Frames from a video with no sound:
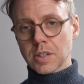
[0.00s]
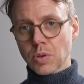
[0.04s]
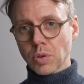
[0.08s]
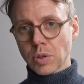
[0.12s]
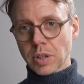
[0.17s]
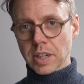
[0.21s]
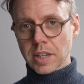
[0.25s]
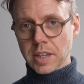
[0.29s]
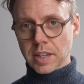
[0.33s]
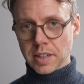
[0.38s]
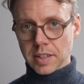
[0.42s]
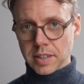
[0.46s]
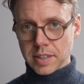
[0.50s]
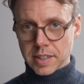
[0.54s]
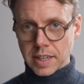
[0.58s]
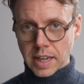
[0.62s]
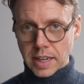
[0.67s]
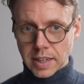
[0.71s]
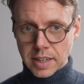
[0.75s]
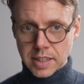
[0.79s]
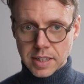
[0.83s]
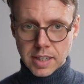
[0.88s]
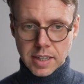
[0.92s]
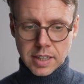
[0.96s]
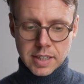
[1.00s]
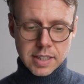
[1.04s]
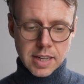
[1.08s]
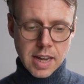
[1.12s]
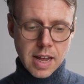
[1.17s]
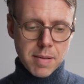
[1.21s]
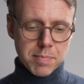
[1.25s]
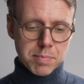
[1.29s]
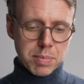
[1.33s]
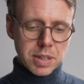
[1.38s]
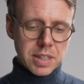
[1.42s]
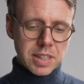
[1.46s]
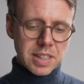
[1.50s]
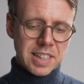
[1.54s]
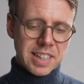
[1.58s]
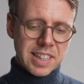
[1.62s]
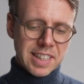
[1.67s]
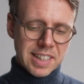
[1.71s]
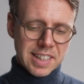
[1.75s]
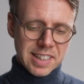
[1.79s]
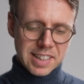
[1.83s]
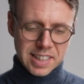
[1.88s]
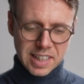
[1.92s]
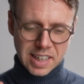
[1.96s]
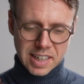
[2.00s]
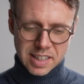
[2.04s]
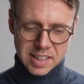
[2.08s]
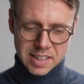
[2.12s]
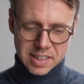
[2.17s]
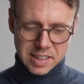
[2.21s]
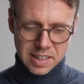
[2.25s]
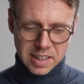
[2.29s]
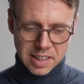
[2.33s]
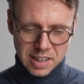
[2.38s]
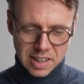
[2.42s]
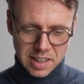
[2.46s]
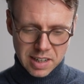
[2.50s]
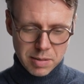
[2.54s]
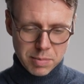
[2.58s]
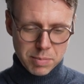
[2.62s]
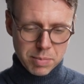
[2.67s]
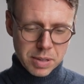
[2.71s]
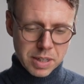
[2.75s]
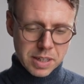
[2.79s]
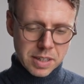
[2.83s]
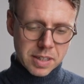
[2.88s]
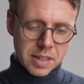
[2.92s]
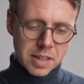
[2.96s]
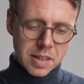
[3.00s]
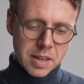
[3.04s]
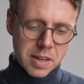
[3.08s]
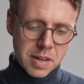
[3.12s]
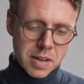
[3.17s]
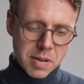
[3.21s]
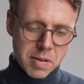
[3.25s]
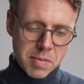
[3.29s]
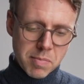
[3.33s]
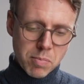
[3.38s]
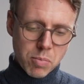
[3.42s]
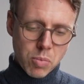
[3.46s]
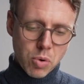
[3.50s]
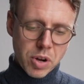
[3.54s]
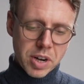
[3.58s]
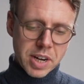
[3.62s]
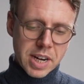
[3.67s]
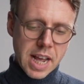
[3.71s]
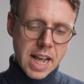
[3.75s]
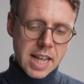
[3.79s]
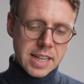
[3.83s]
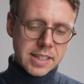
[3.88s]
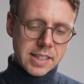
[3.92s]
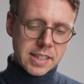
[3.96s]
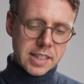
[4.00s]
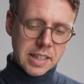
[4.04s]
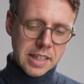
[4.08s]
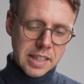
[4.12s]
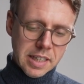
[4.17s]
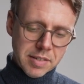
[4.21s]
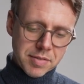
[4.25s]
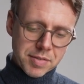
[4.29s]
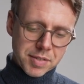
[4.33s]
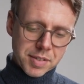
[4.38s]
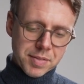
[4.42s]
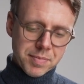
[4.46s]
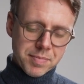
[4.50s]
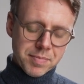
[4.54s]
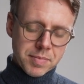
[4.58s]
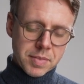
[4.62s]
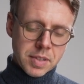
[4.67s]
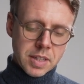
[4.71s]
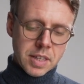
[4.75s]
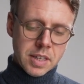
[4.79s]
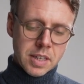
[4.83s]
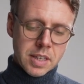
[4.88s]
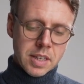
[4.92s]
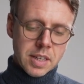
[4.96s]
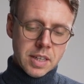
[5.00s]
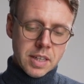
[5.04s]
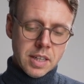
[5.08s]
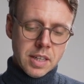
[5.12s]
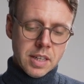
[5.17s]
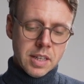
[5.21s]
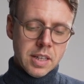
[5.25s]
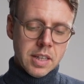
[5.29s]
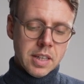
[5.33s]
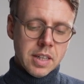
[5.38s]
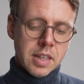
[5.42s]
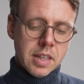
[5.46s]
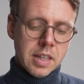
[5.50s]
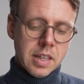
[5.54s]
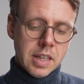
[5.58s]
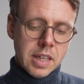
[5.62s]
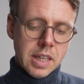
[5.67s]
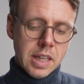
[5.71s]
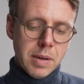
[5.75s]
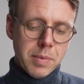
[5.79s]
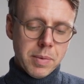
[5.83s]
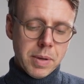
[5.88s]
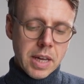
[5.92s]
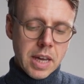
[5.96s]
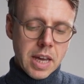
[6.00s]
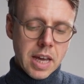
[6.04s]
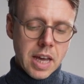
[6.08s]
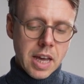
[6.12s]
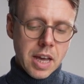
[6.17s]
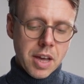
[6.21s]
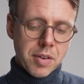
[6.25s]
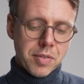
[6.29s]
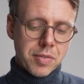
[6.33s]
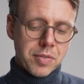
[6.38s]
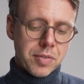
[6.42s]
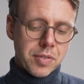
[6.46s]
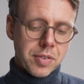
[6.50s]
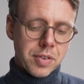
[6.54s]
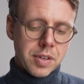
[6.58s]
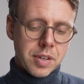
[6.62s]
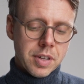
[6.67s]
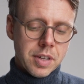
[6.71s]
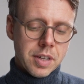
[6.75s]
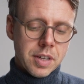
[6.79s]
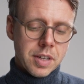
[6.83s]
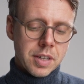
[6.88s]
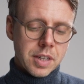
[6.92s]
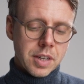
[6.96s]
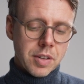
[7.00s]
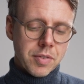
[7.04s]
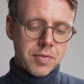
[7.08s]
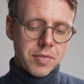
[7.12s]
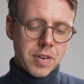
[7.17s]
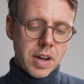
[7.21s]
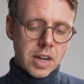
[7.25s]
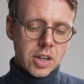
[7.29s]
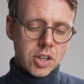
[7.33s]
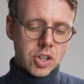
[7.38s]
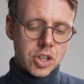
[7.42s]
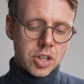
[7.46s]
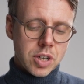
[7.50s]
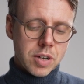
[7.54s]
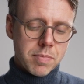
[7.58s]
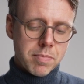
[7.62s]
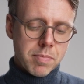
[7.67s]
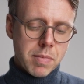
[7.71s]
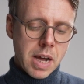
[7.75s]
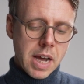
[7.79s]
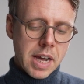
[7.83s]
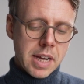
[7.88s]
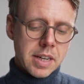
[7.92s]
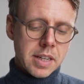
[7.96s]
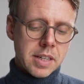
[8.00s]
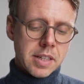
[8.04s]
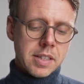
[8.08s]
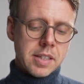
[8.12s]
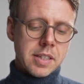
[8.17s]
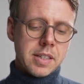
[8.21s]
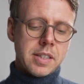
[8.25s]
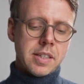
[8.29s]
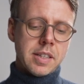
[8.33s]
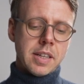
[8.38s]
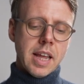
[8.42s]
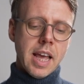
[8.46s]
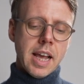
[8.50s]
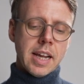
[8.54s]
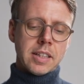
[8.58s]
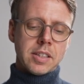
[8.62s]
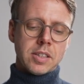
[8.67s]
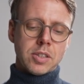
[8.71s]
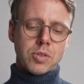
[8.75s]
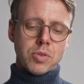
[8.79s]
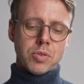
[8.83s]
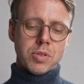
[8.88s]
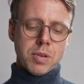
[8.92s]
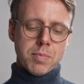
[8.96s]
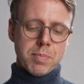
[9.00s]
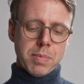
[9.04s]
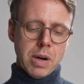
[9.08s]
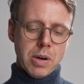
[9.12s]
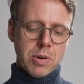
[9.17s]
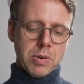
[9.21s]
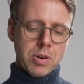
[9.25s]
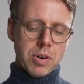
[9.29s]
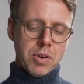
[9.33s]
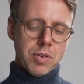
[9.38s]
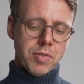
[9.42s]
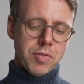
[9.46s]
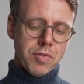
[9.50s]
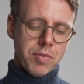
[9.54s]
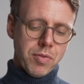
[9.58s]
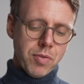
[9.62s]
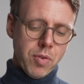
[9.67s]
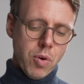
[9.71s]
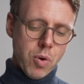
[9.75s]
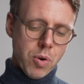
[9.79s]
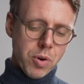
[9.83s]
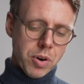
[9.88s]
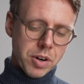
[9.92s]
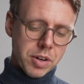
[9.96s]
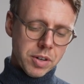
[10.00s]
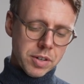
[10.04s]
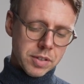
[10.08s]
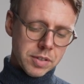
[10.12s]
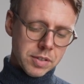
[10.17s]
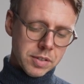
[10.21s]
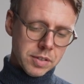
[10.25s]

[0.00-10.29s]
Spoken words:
look at the second example that is a little bit more nasty even. Here we have the function minus x to the power of 4.